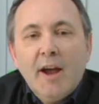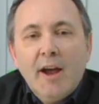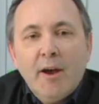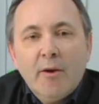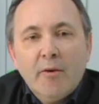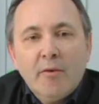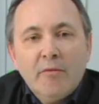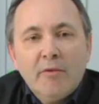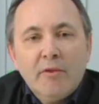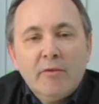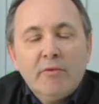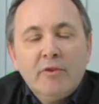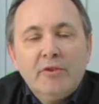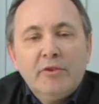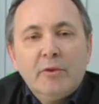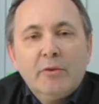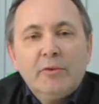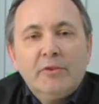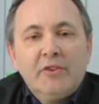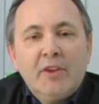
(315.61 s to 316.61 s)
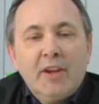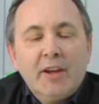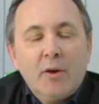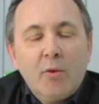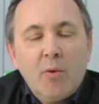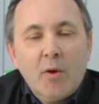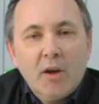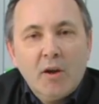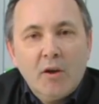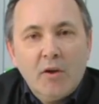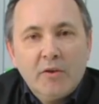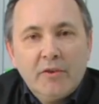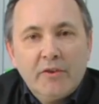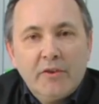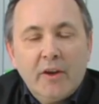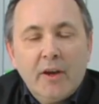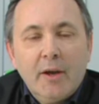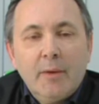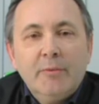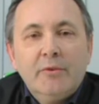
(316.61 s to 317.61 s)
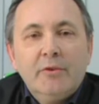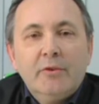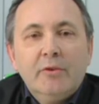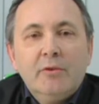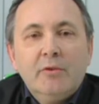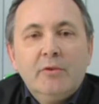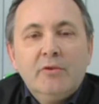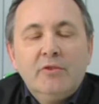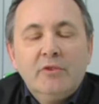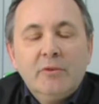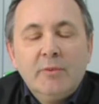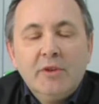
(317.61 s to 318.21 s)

However, the results take quite a long time to